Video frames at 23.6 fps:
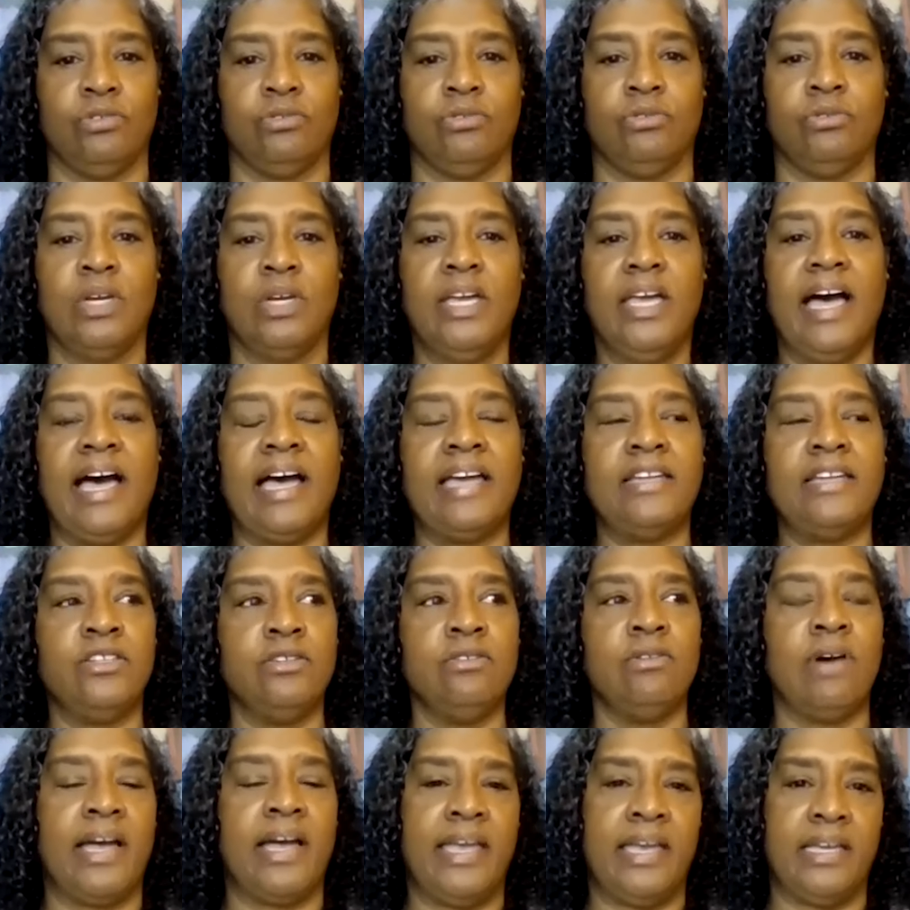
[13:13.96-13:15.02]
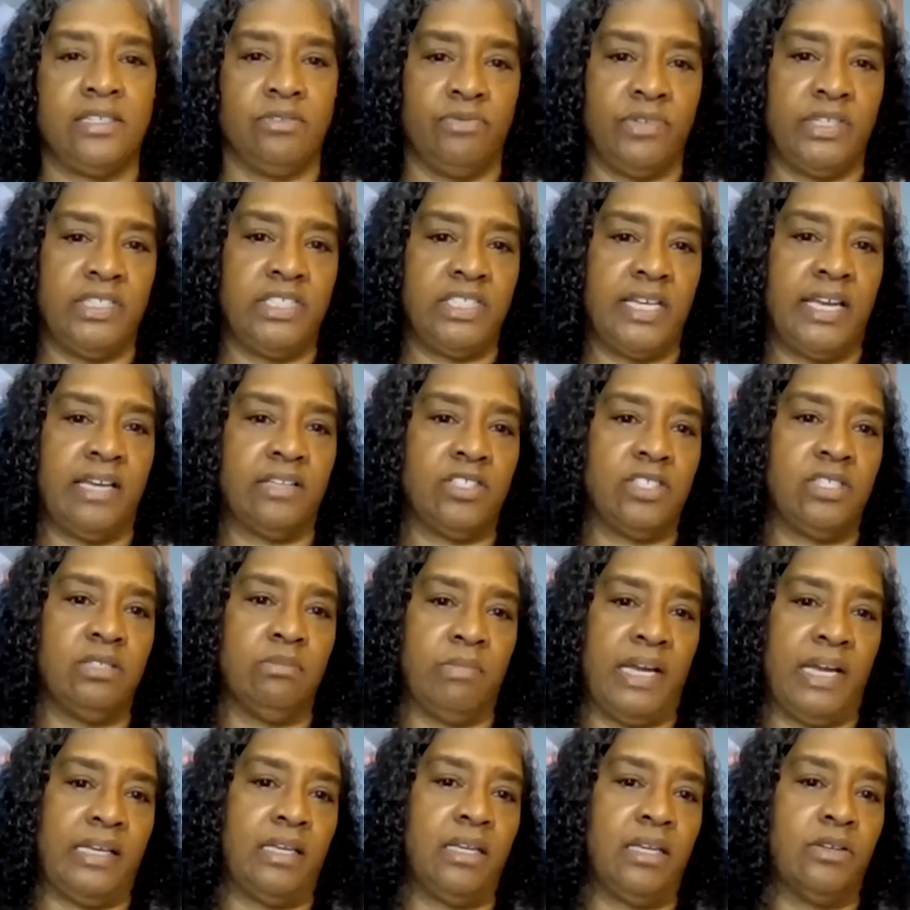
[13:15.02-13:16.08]
to. I knew I had to reach out to
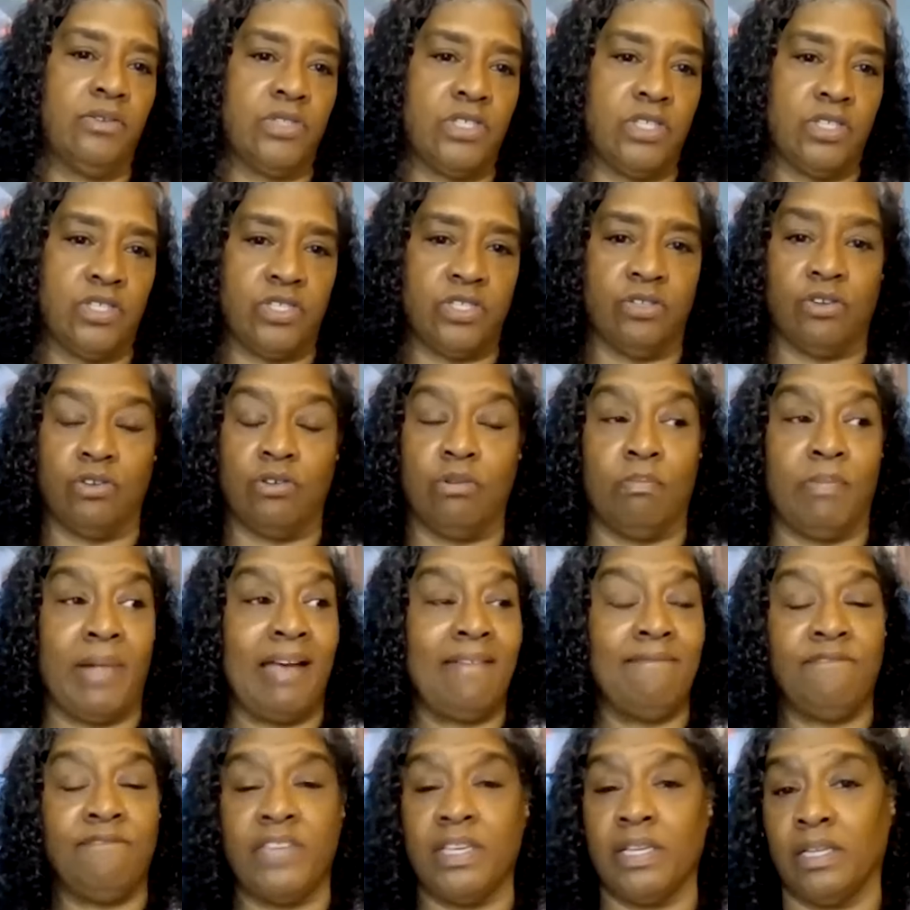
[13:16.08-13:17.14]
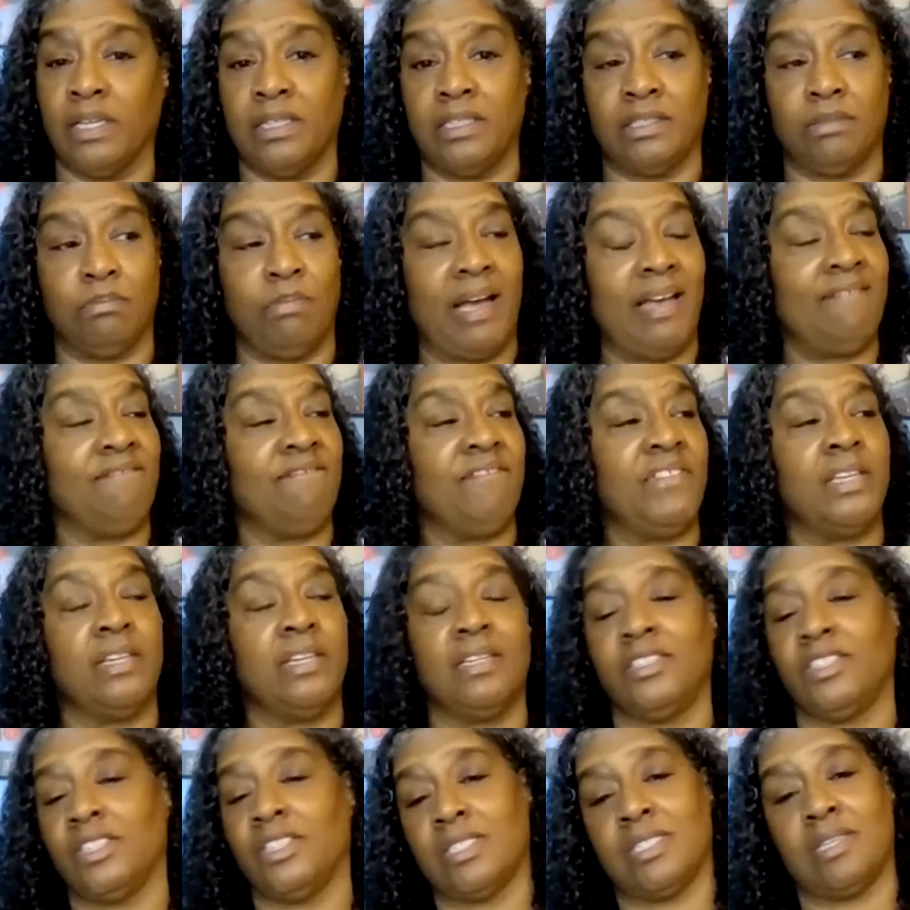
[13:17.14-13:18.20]
my closest circle, my village. My
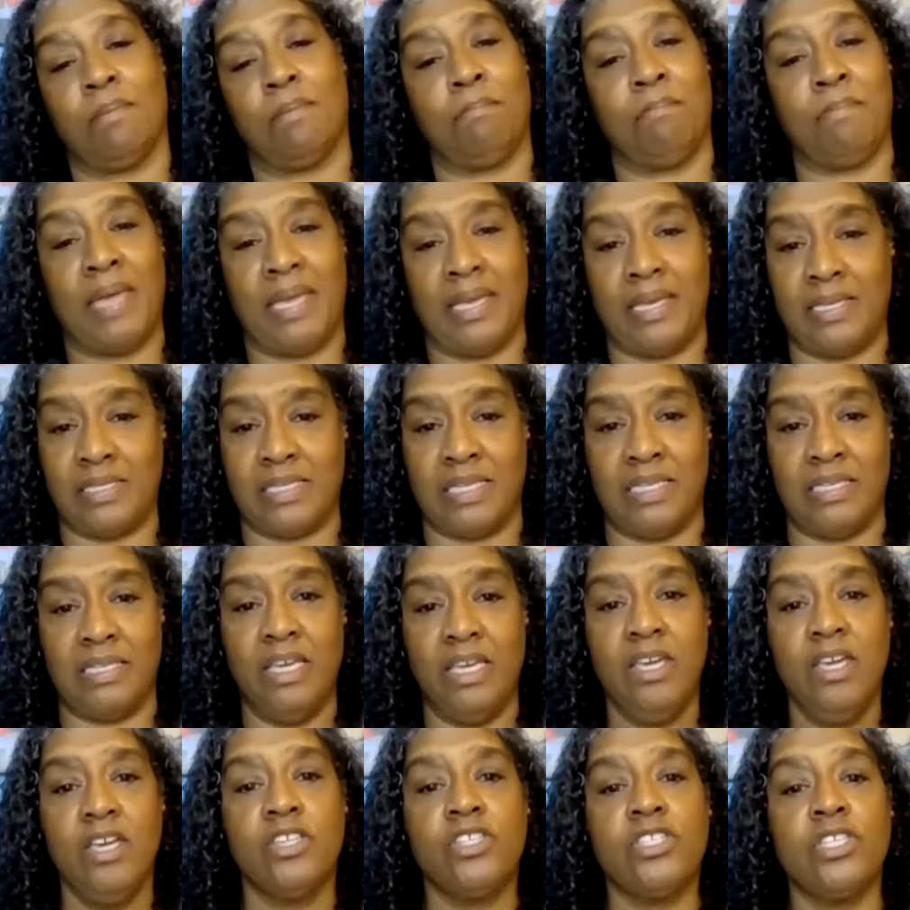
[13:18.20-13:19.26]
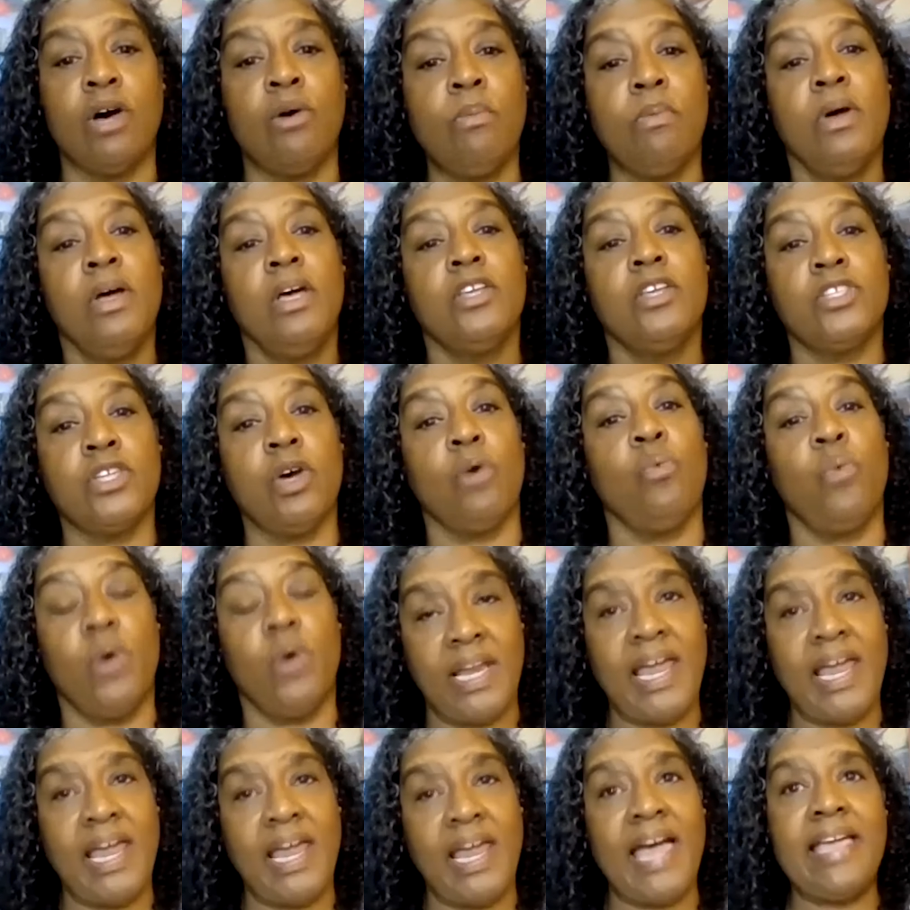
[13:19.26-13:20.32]
village is amazing. So
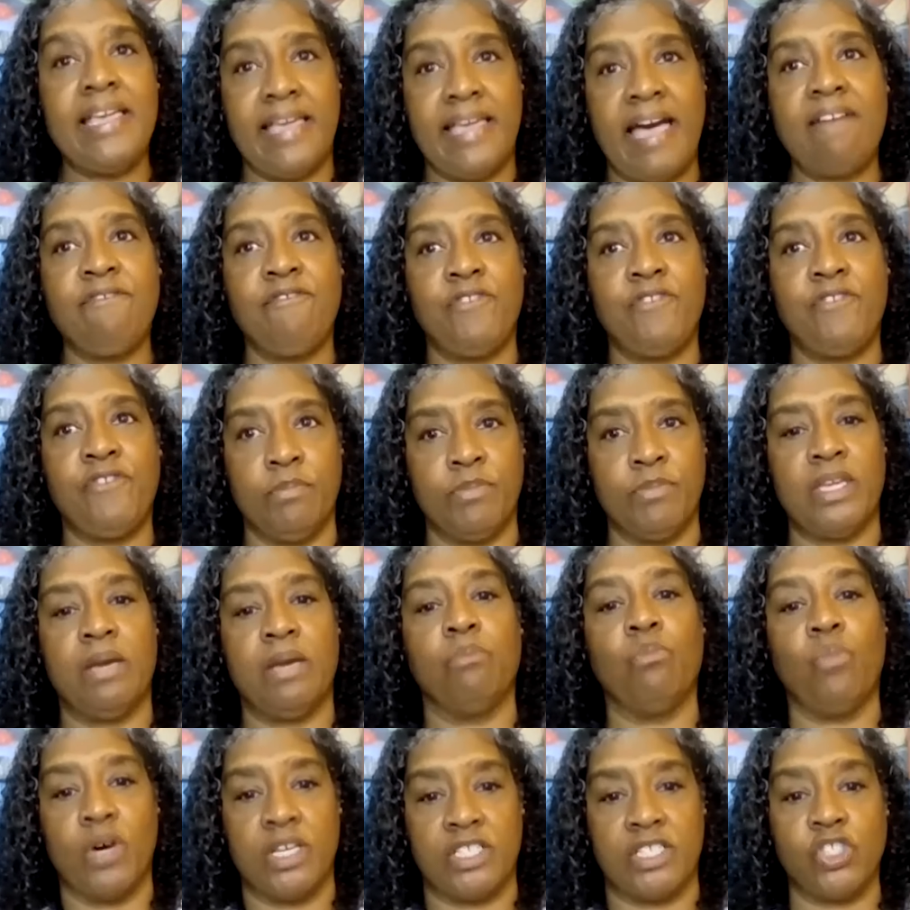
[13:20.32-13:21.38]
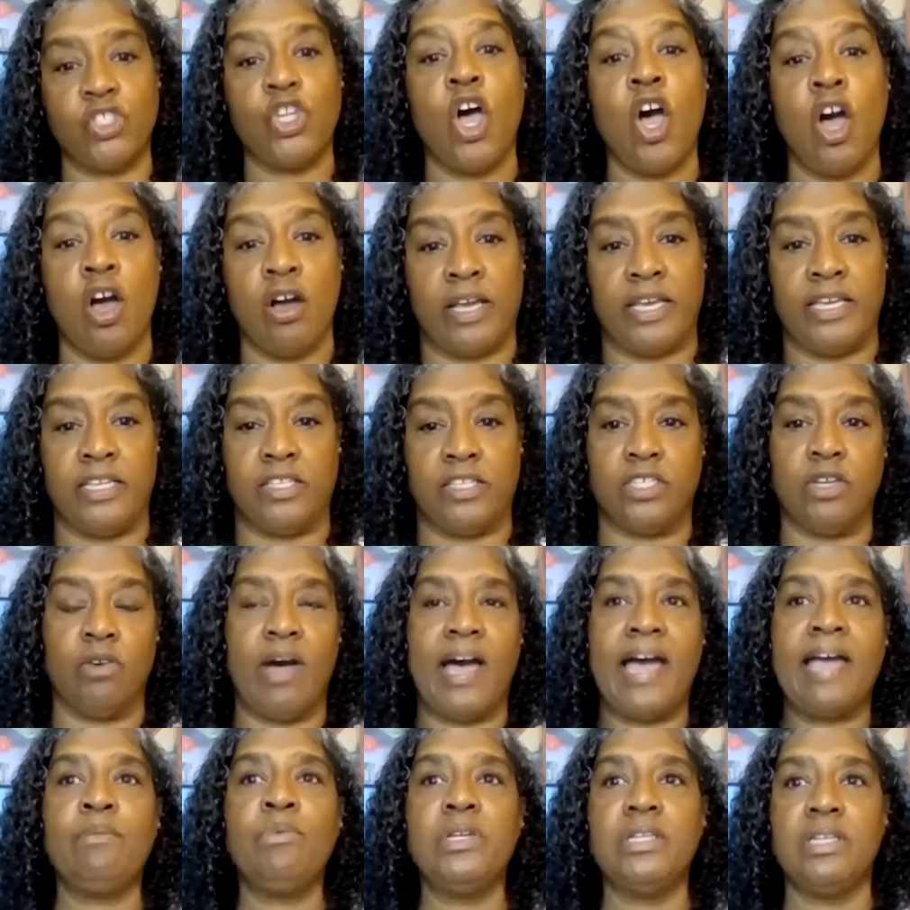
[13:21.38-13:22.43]
what I got from them was talking. So
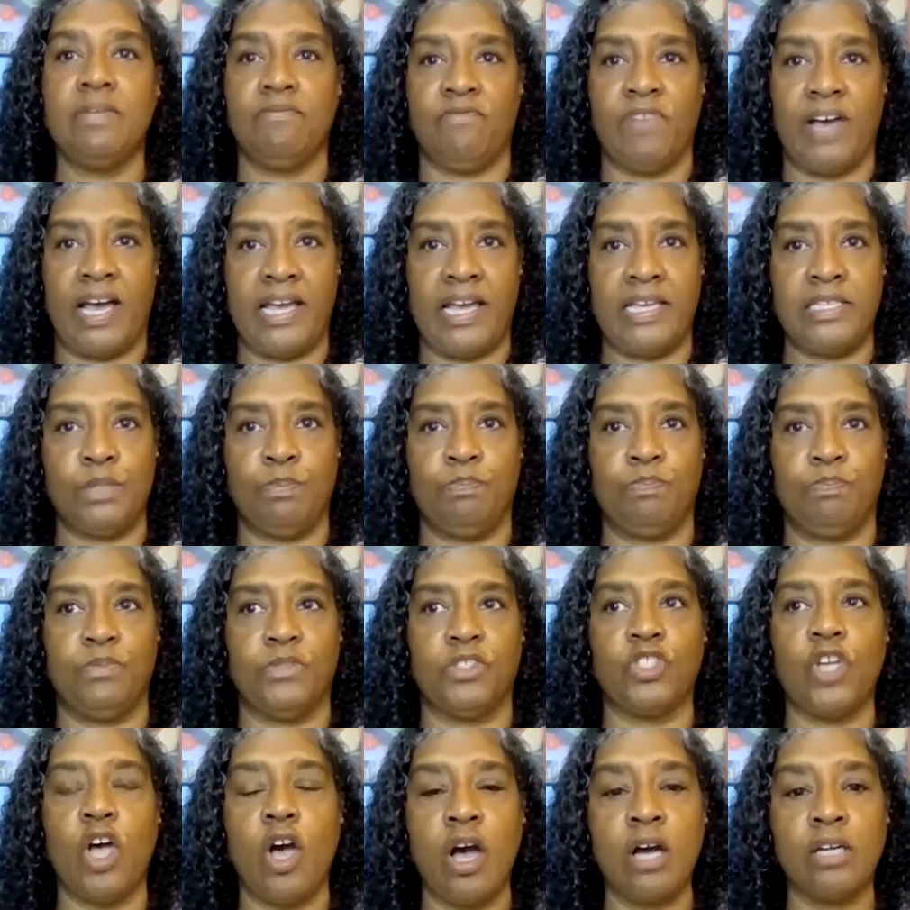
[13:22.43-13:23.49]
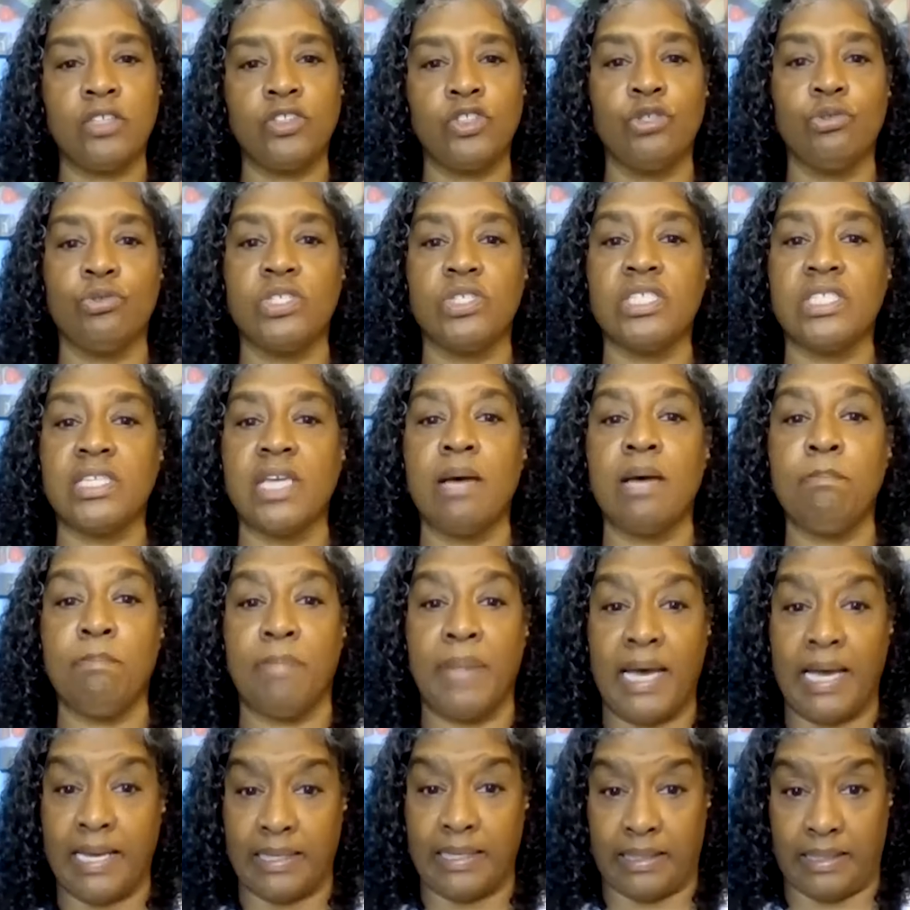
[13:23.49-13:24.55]
I would advise, talk to
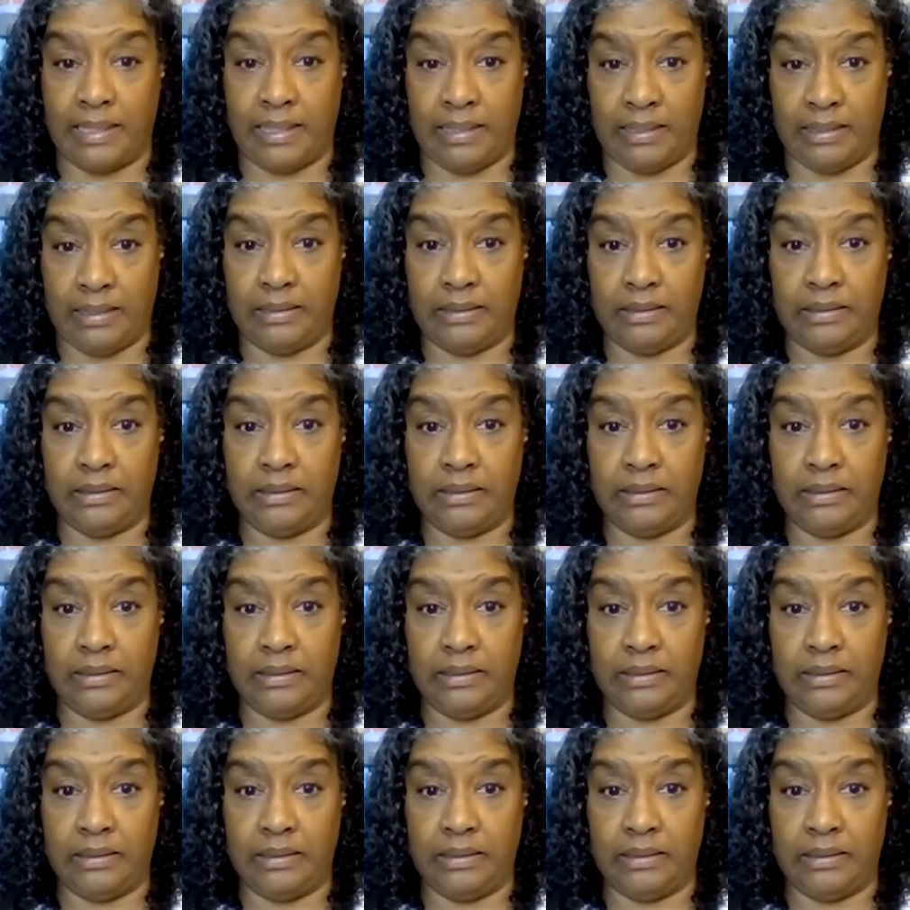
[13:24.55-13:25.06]
somebody,